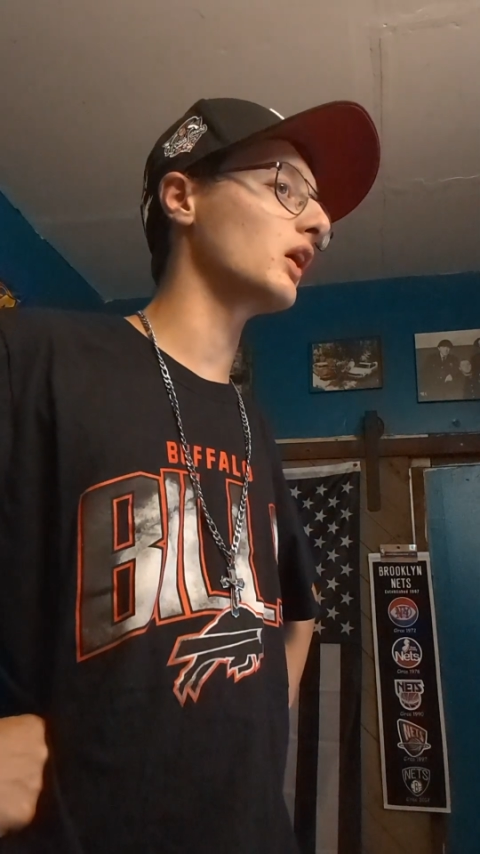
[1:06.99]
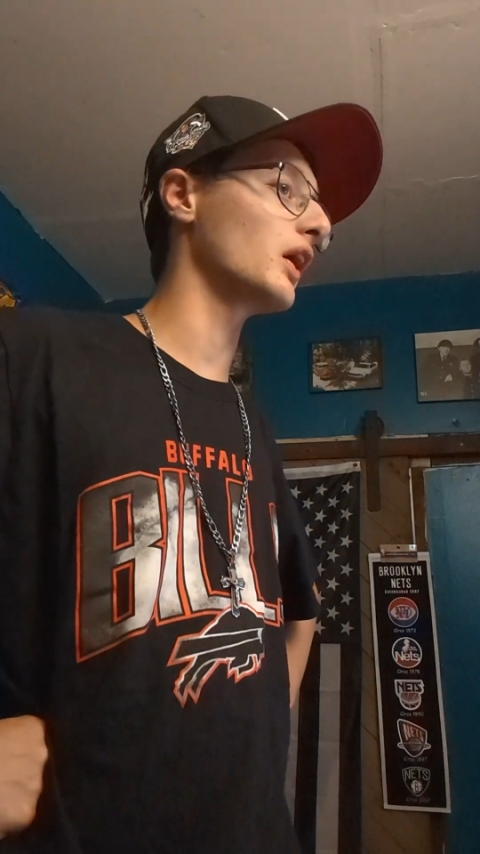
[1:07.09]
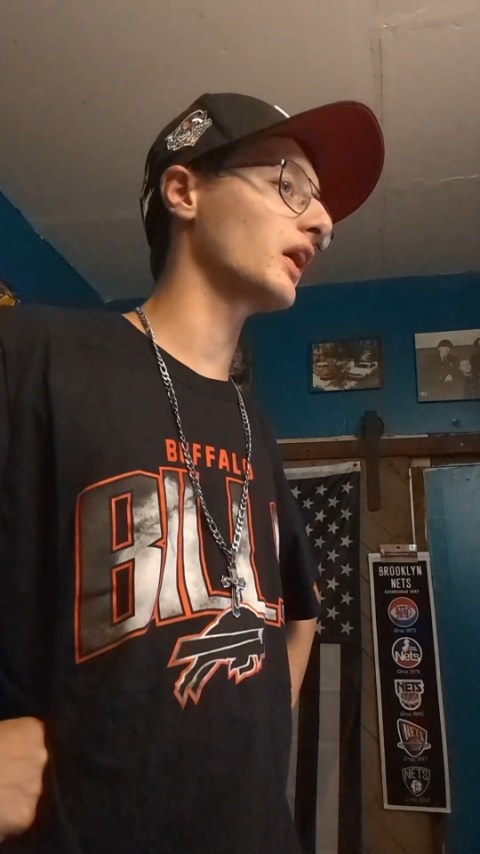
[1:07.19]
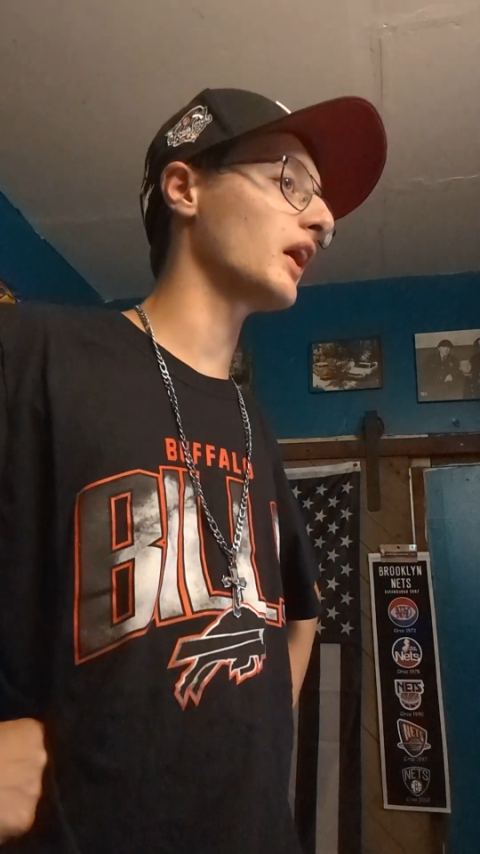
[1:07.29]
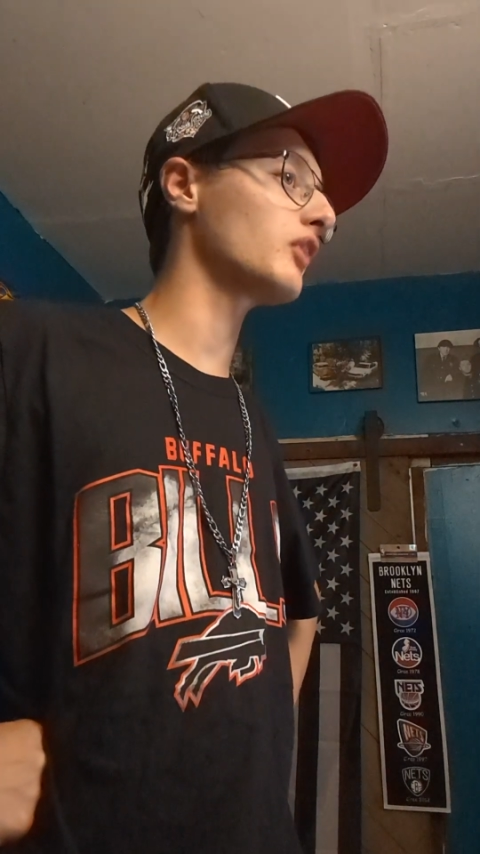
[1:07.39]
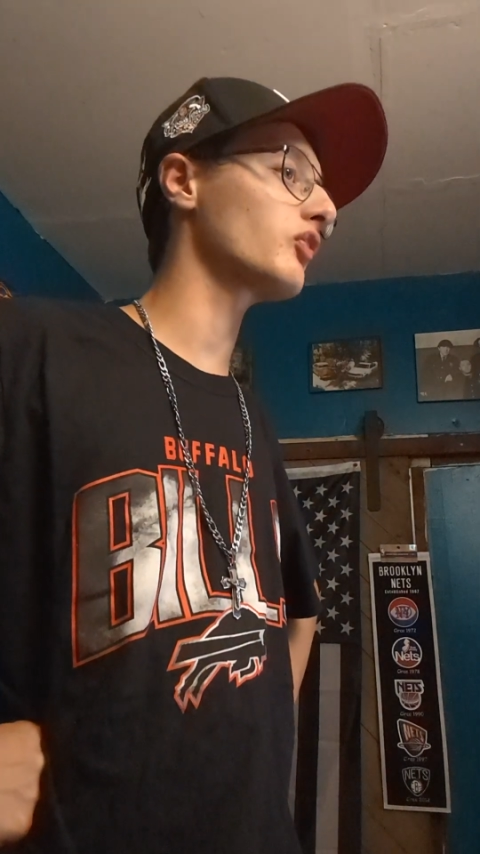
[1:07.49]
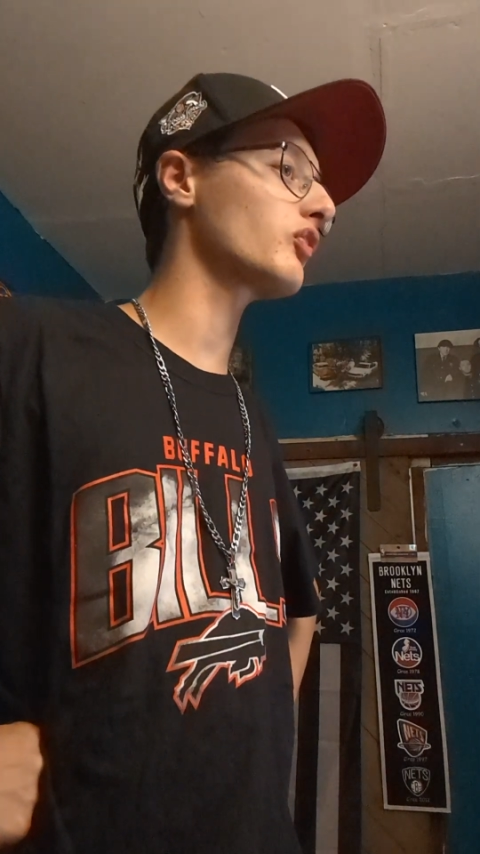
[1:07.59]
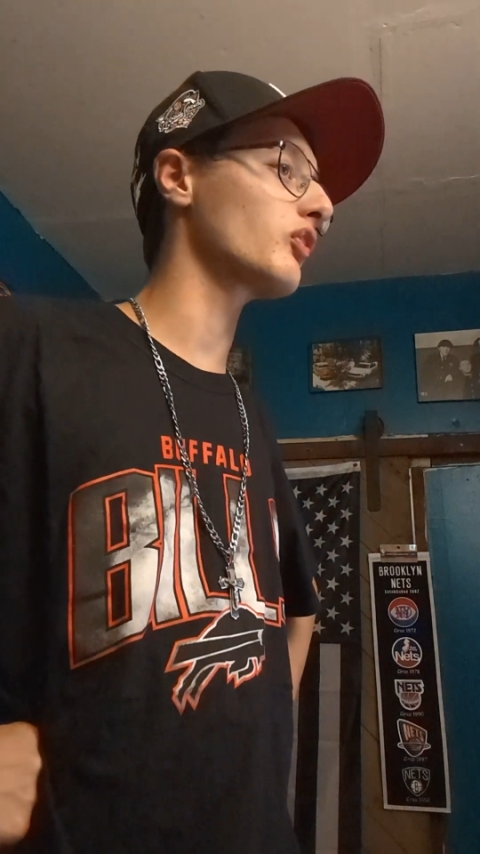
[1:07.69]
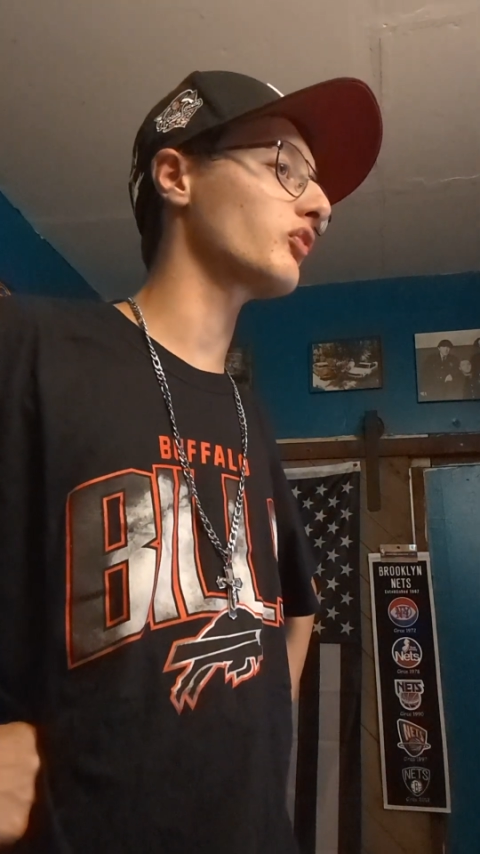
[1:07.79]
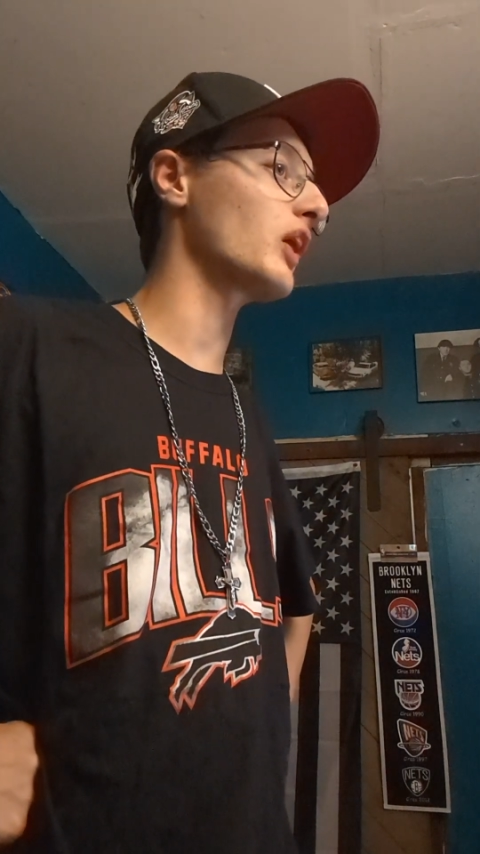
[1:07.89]

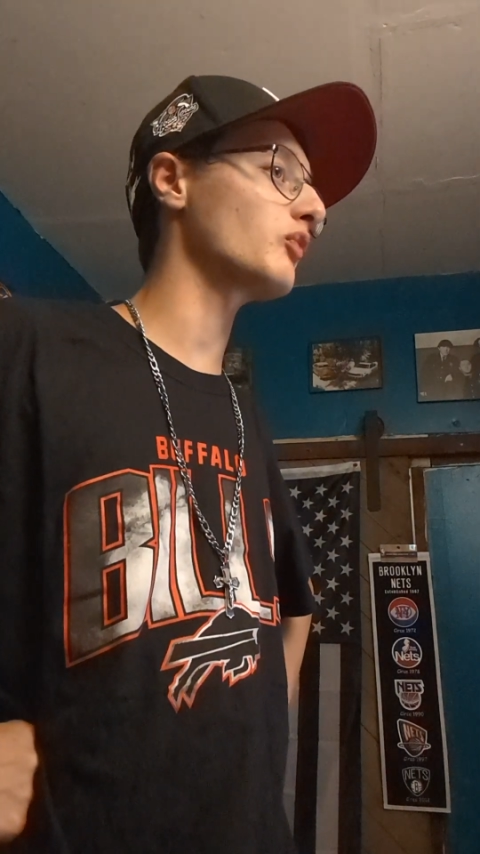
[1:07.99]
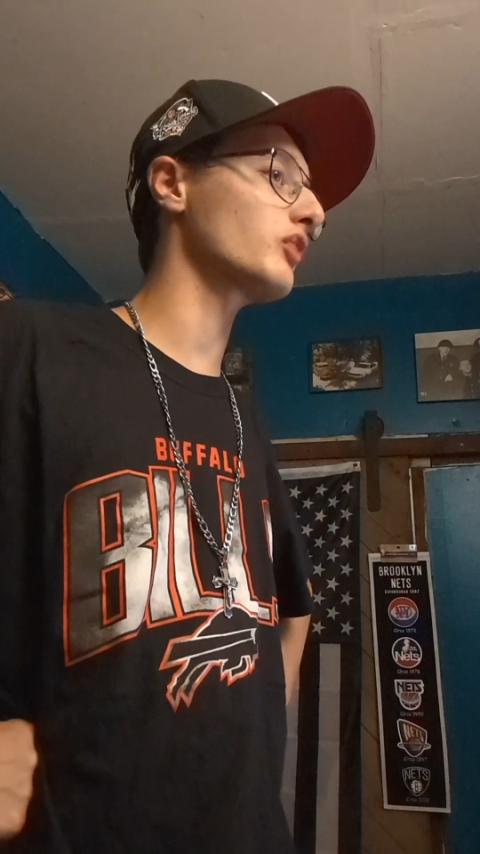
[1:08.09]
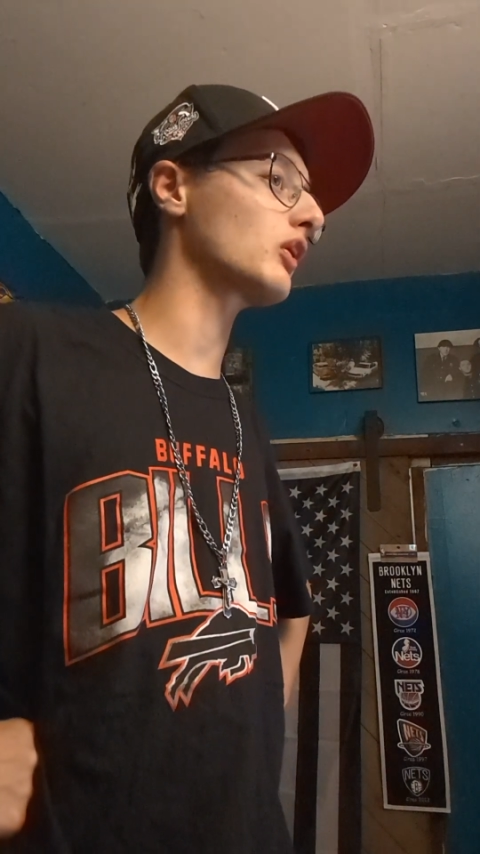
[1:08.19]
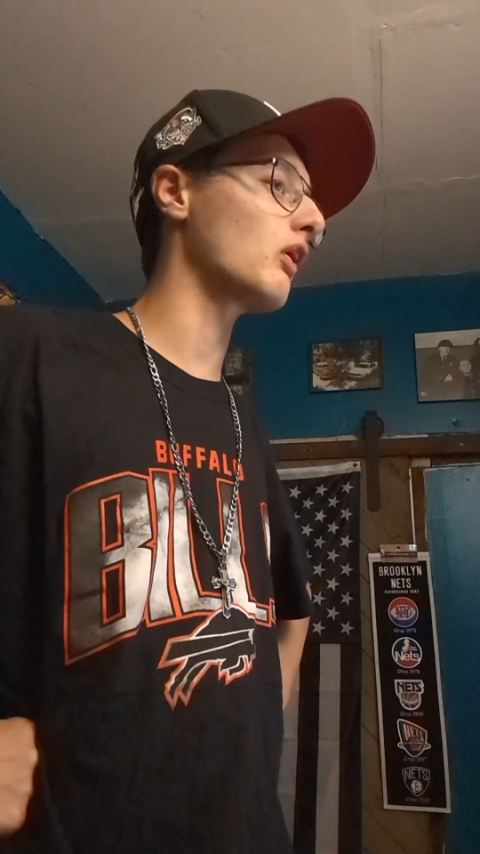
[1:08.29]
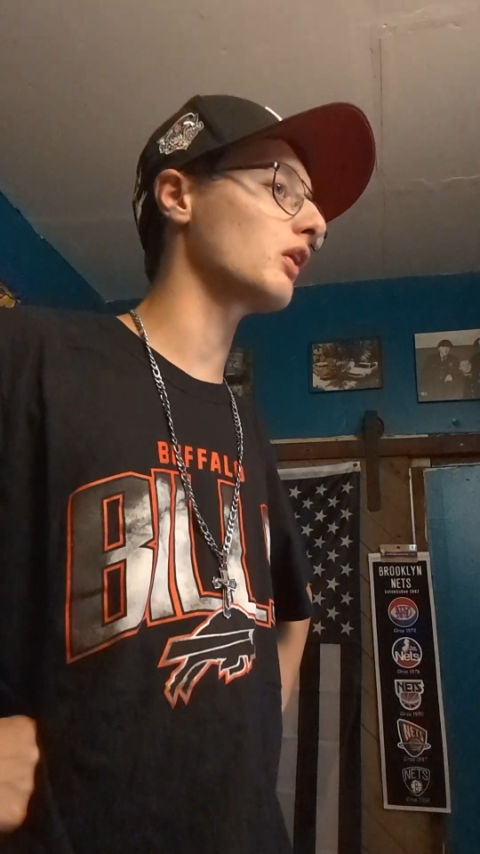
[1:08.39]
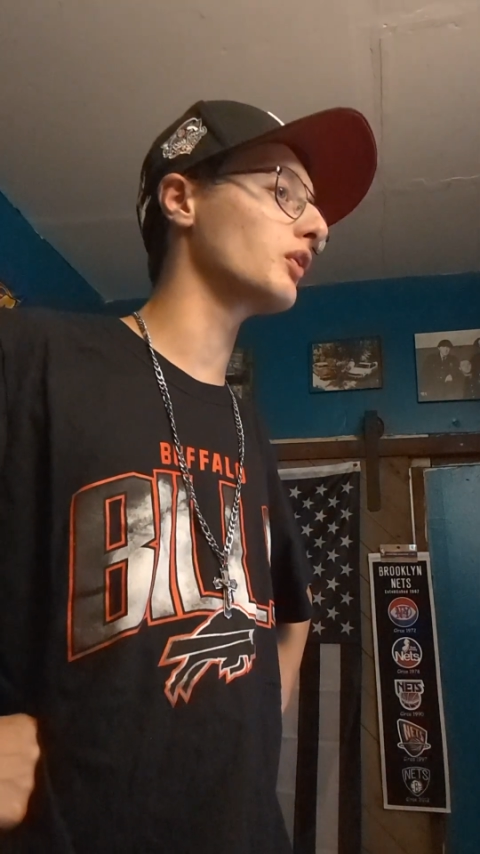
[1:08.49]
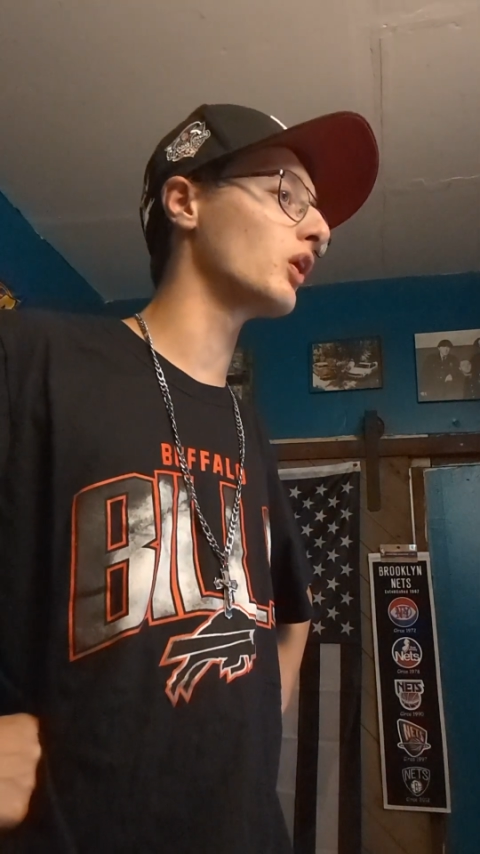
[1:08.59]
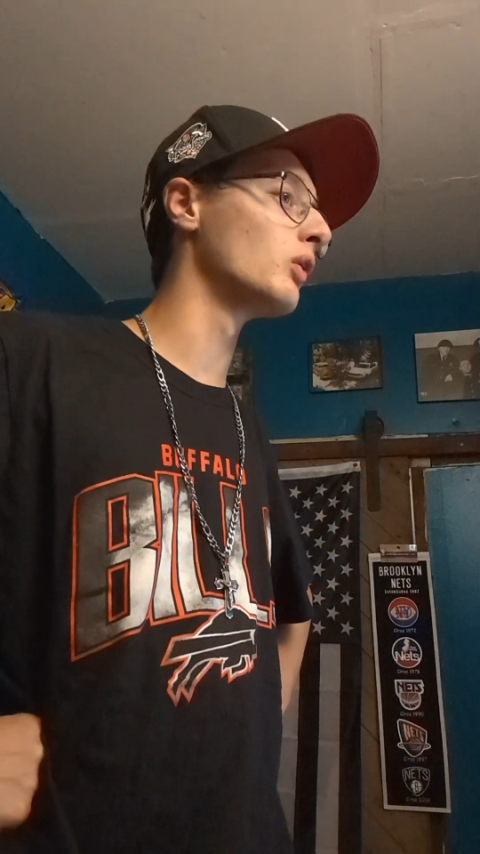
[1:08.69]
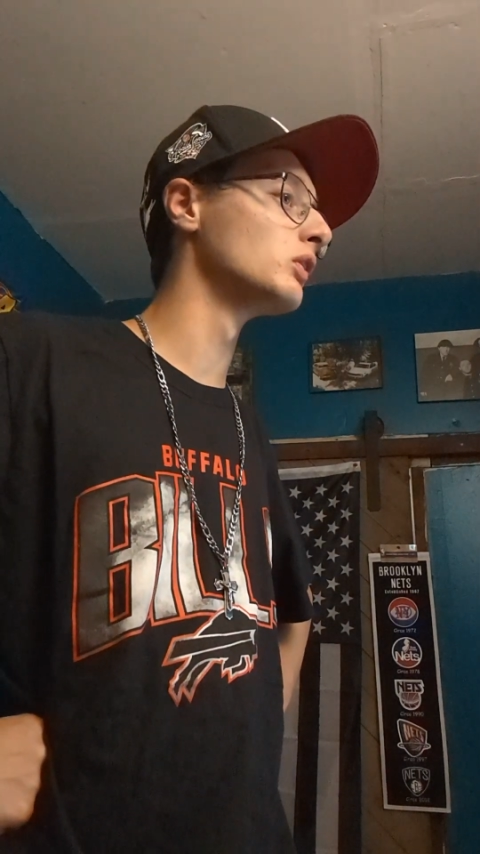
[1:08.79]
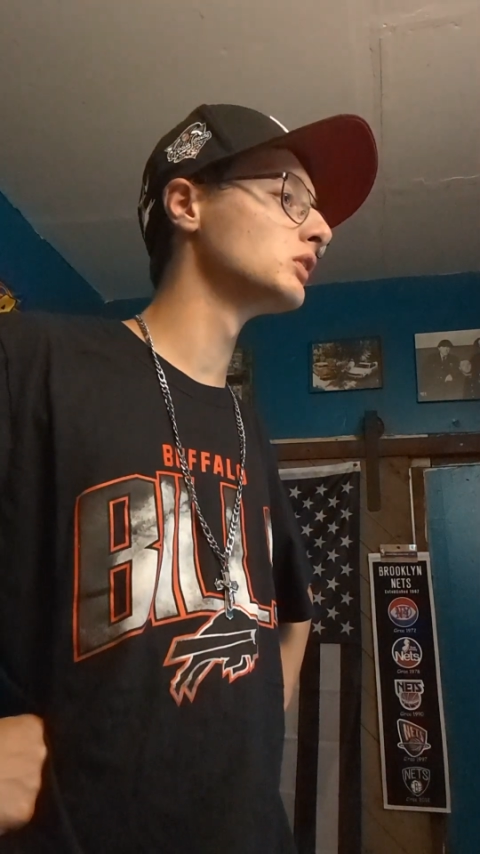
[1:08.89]
against the Stanford
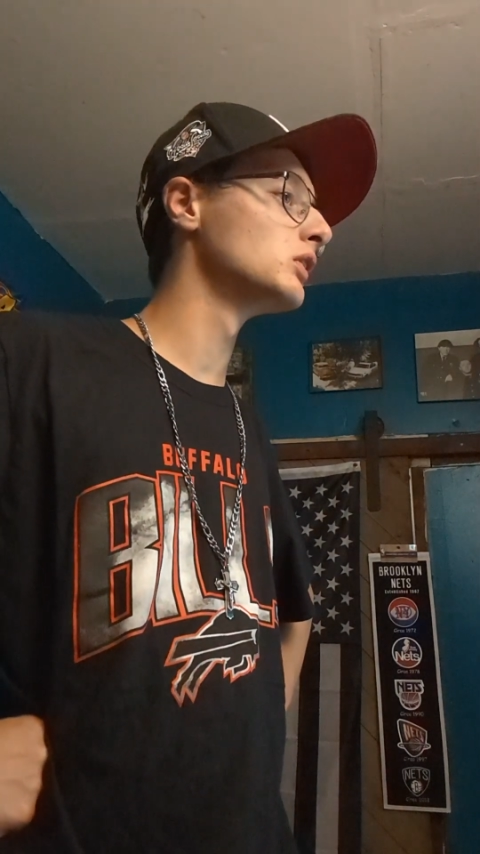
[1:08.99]
Cardinal.